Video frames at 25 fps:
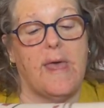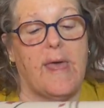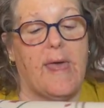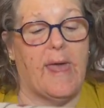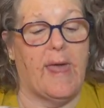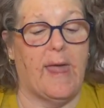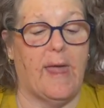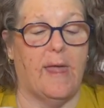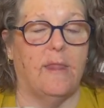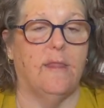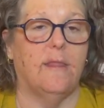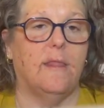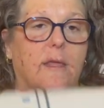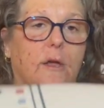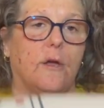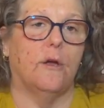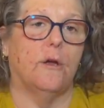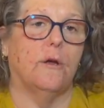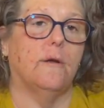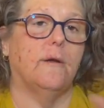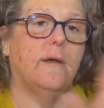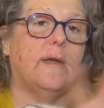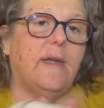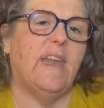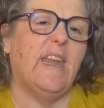and
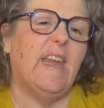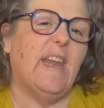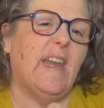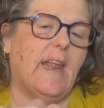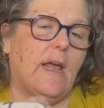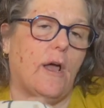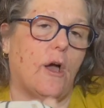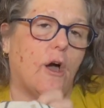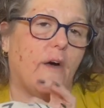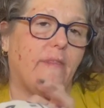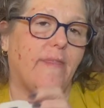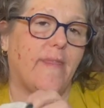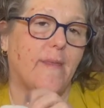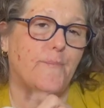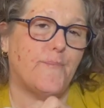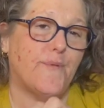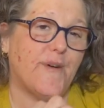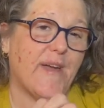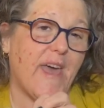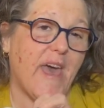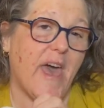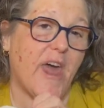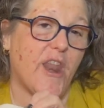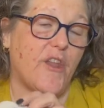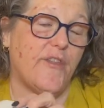they're kneading on the
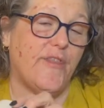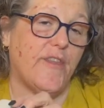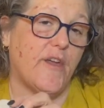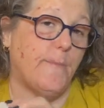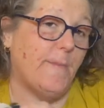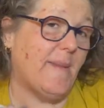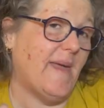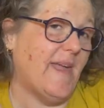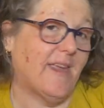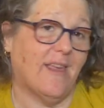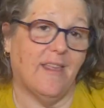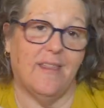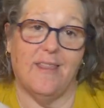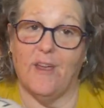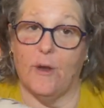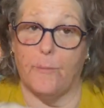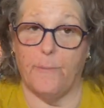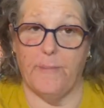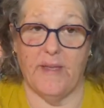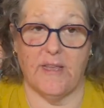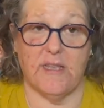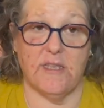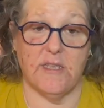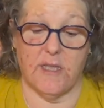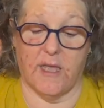bread and they're making their
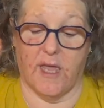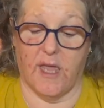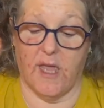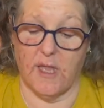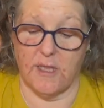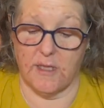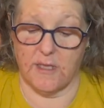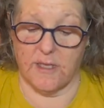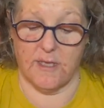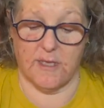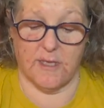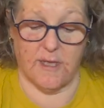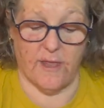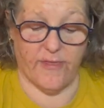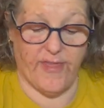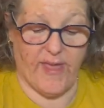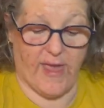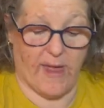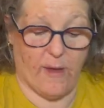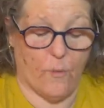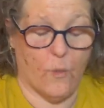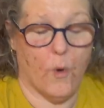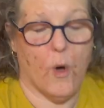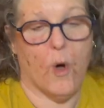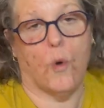biscuits,
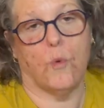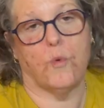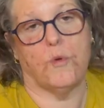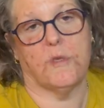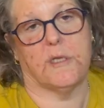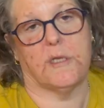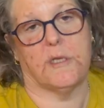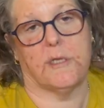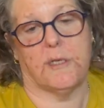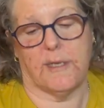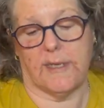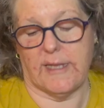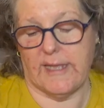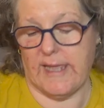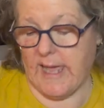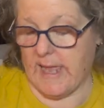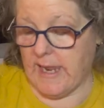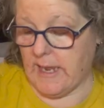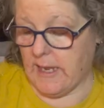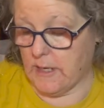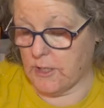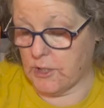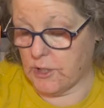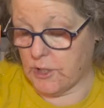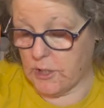they won't get
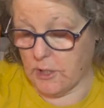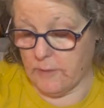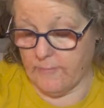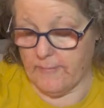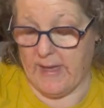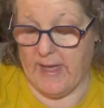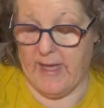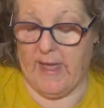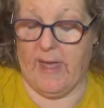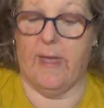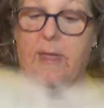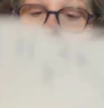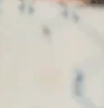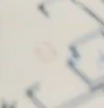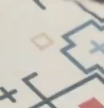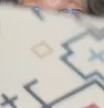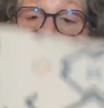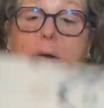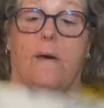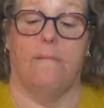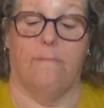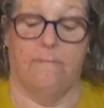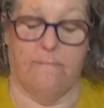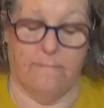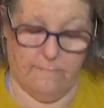into my
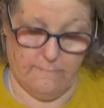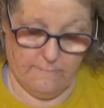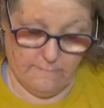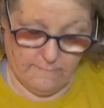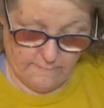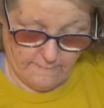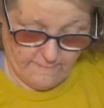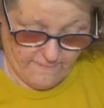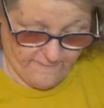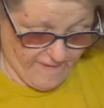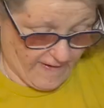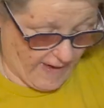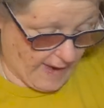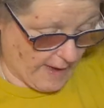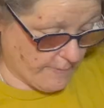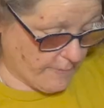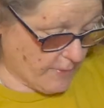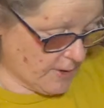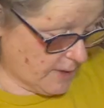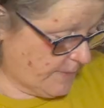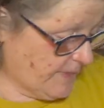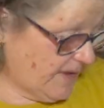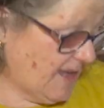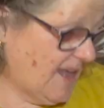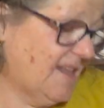um,
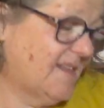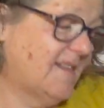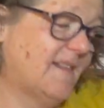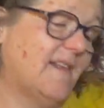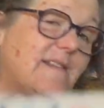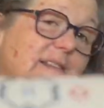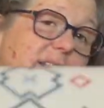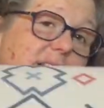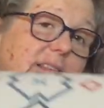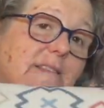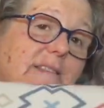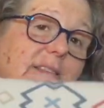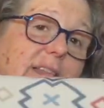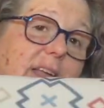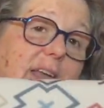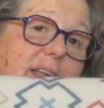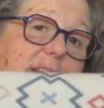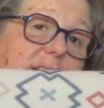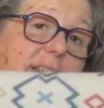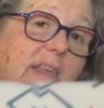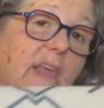fabric because this is nice